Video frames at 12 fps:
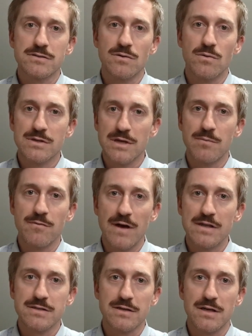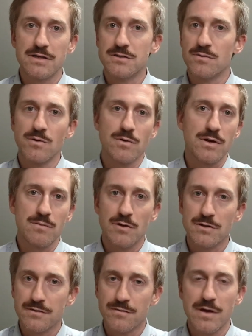So what type of asset class do you want to work in?
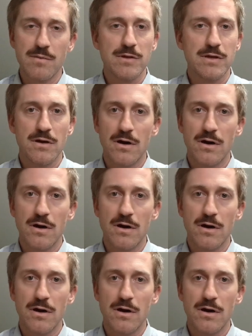Multifamily,